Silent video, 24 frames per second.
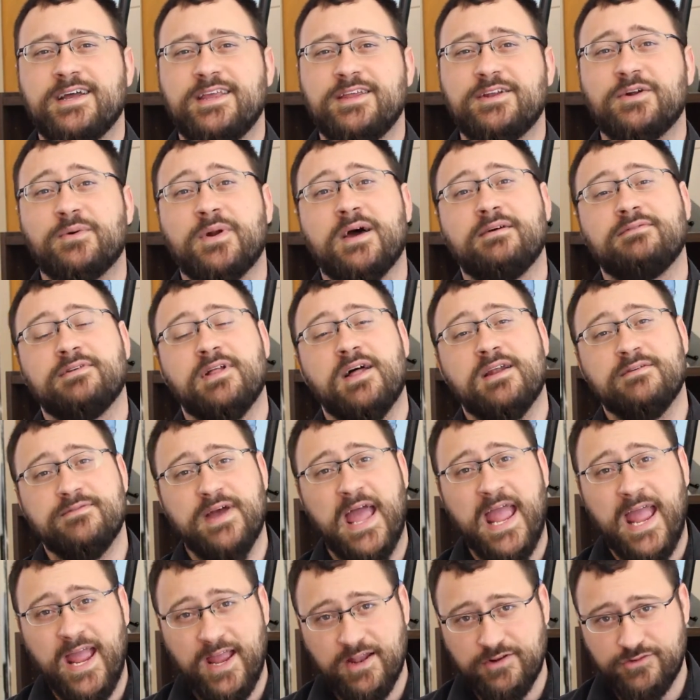You don't have a lot of
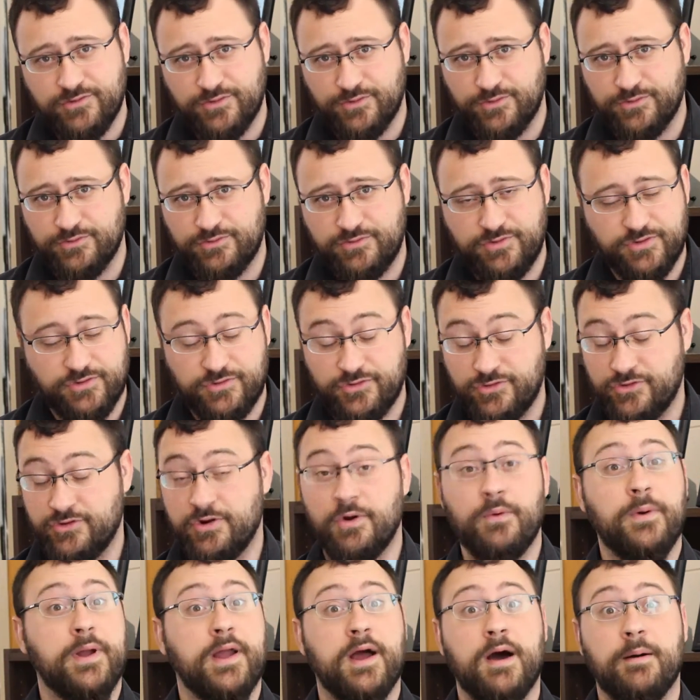angels just
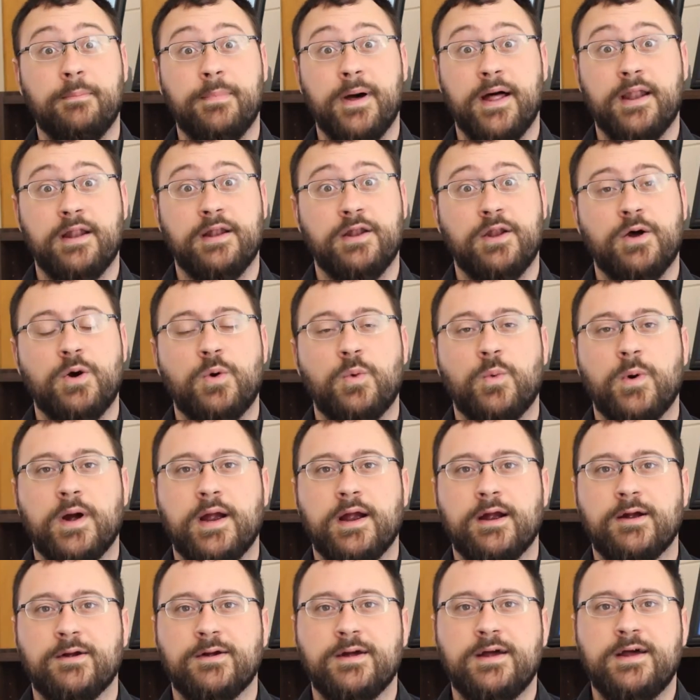showing up out of
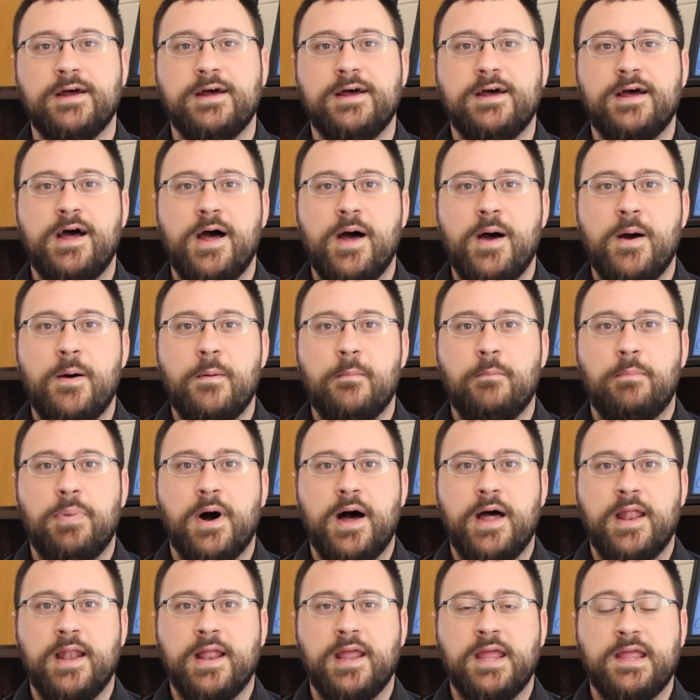nowhere.
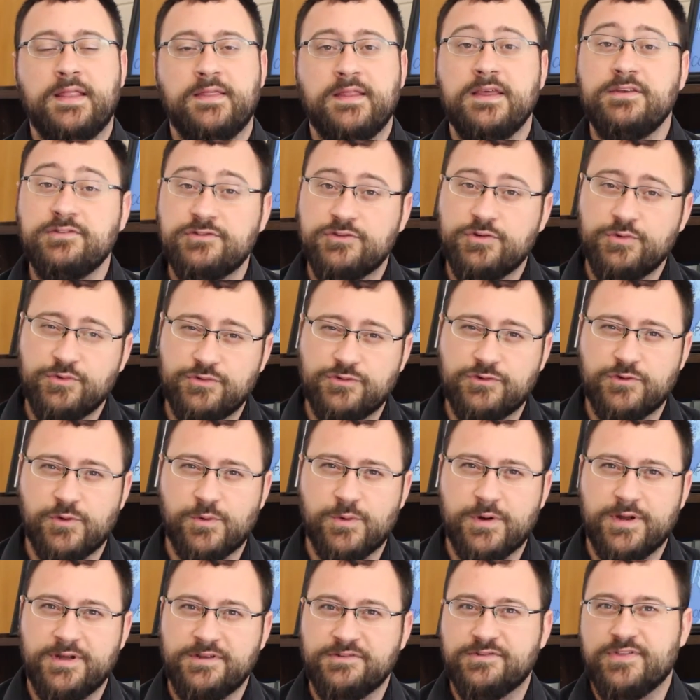But in these two
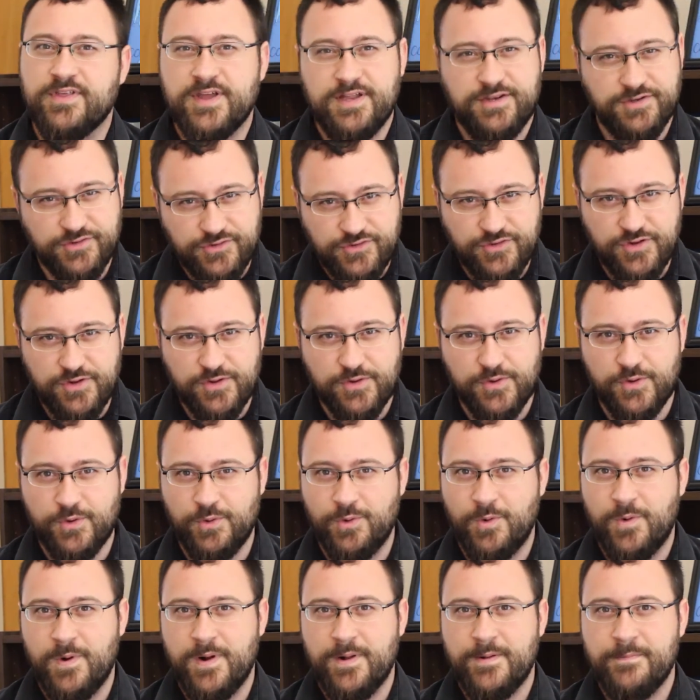stories they
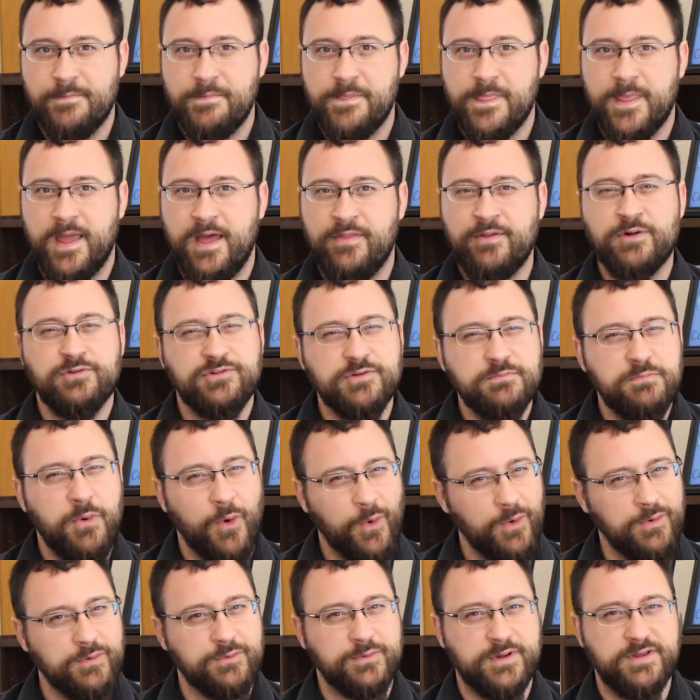do, and there's
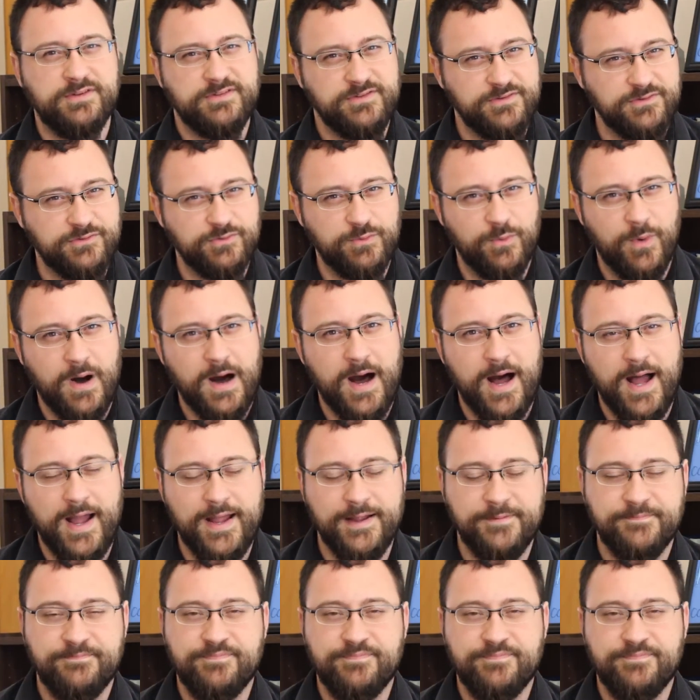important reasons why.